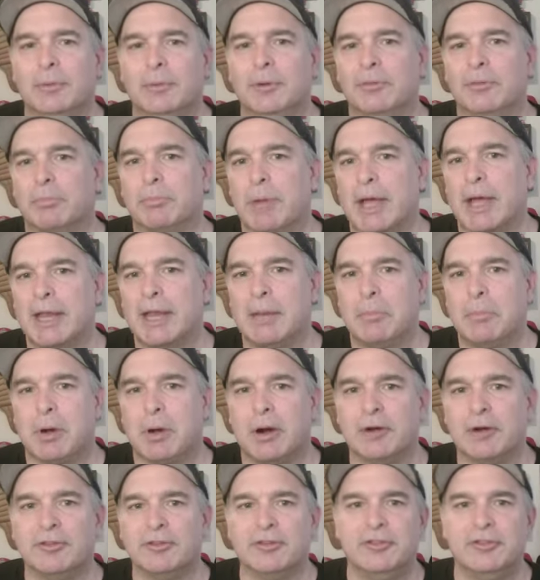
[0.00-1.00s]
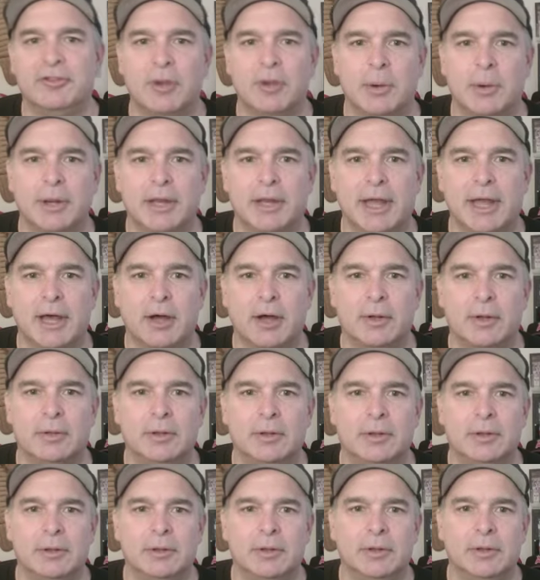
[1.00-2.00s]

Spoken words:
with Brandon Marsh and Joe Adell